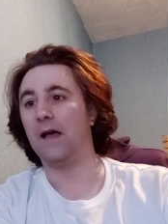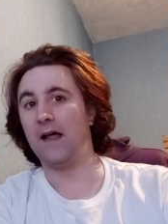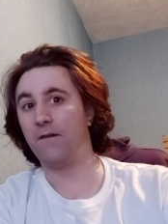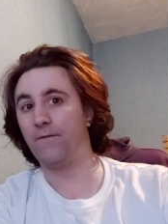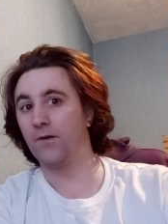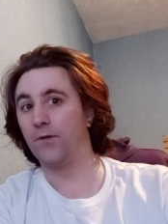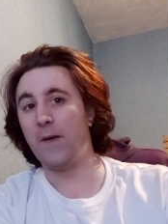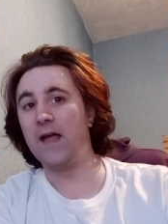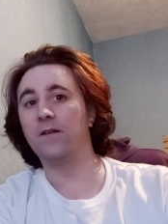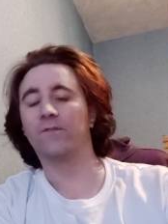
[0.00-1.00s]
I feel the
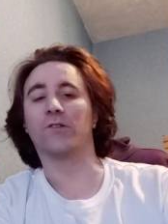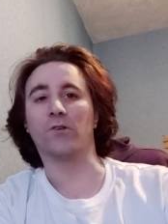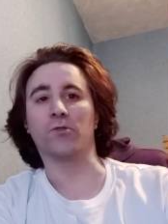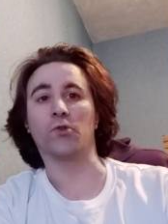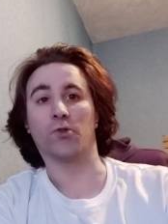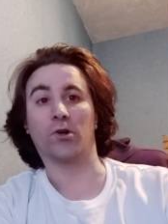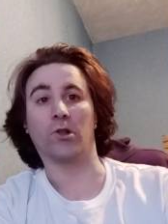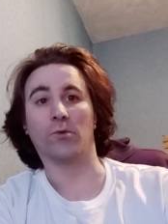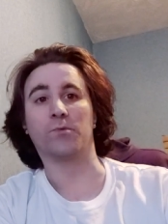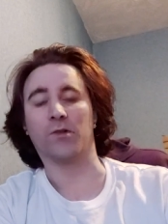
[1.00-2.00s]
pain for those other
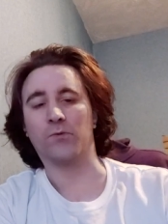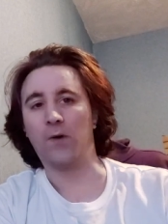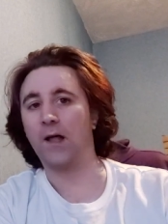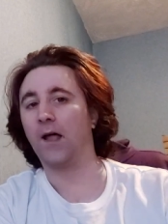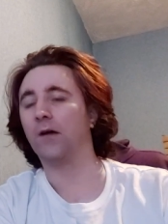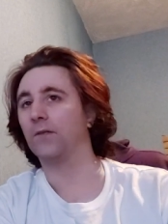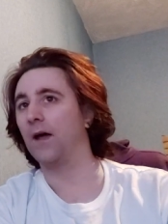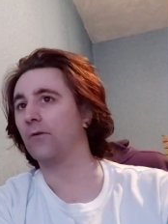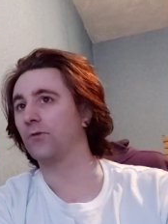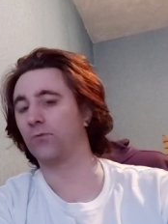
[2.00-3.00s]
clubs as well out
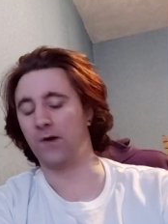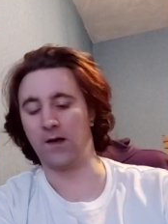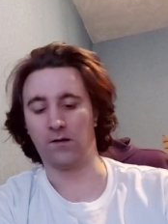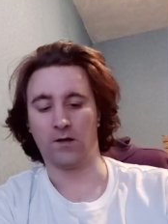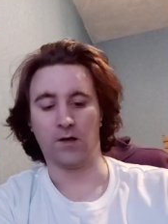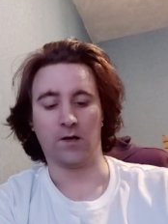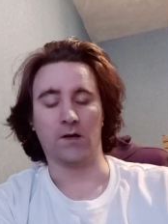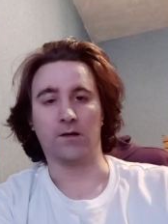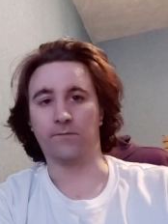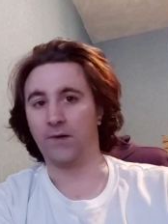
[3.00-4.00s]
there as well,
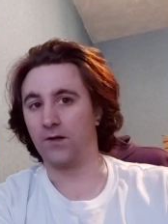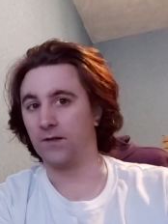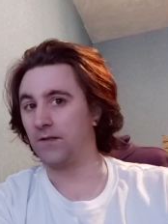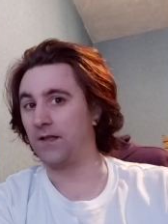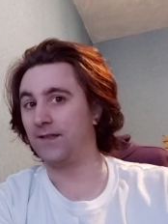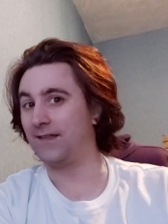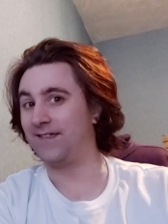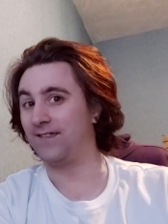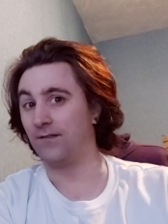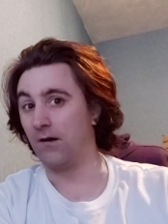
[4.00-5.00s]
because this
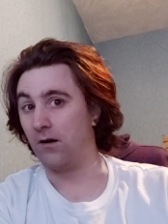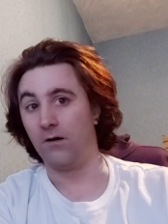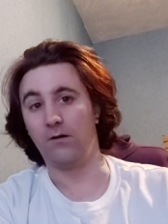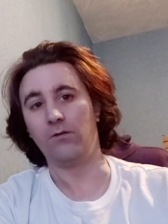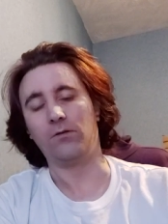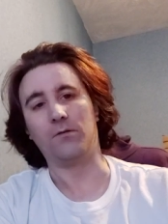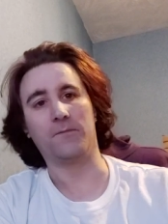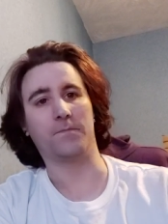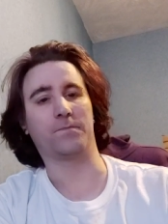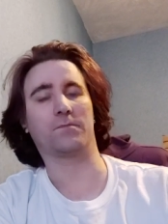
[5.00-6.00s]
is not
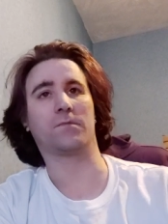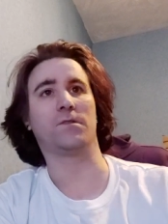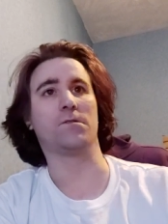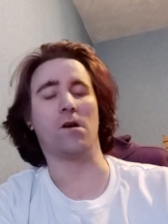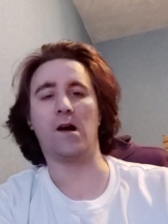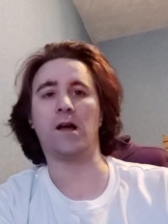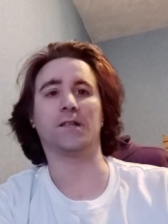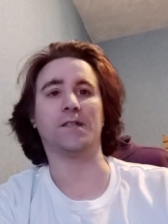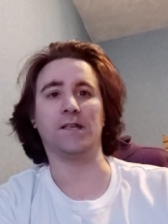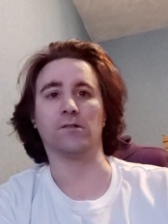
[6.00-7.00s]
not
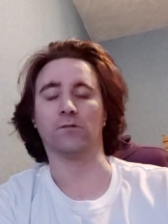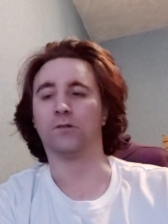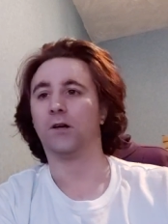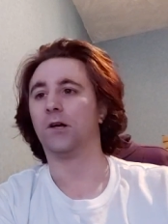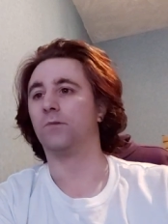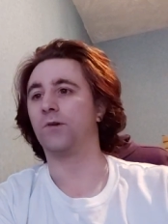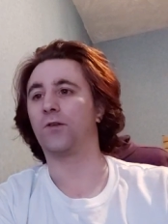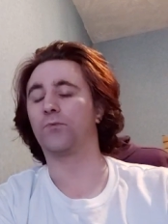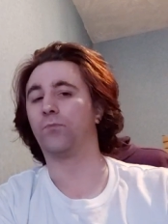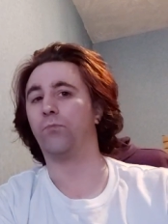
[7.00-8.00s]
ideal.
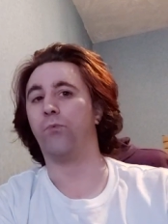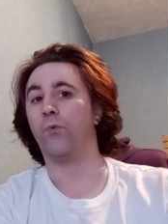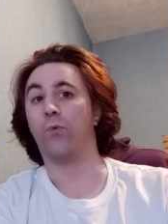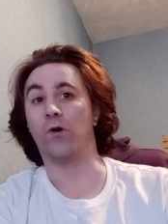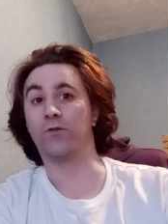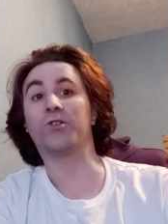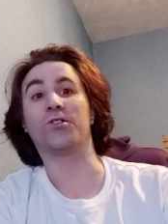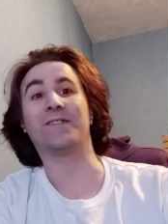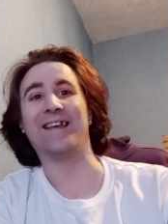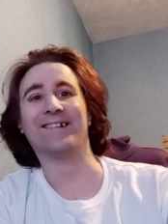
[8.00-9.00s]
Because we're
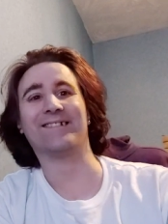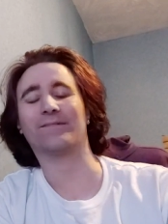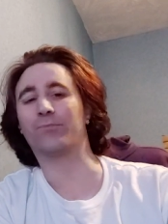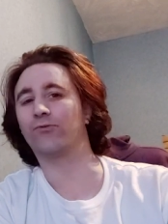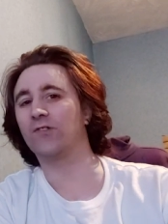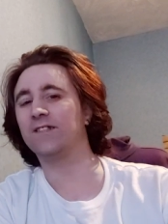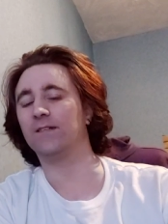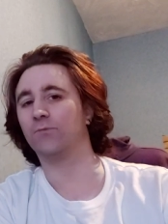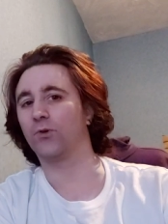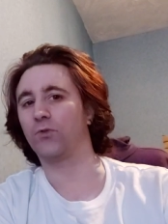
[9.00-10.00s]
still
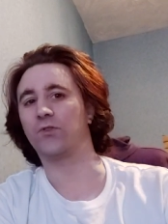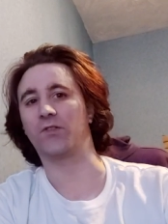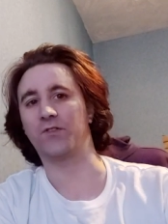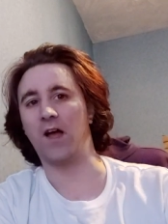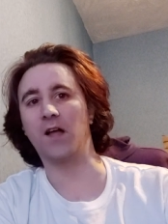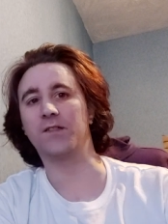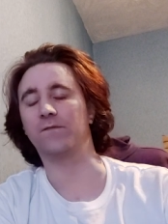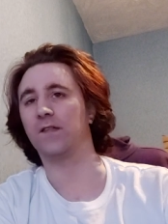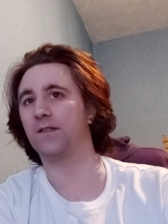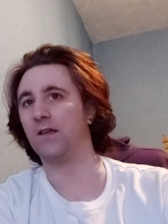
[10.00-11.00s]
pretty much at the start
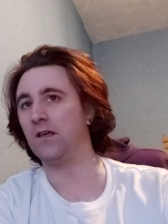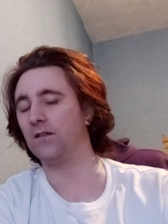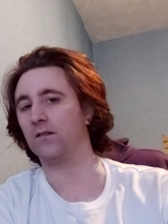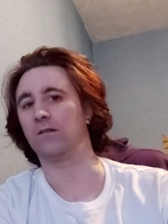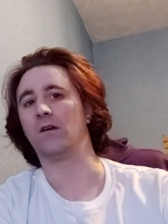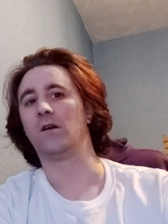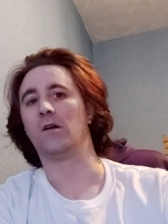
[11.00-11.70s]
of this season.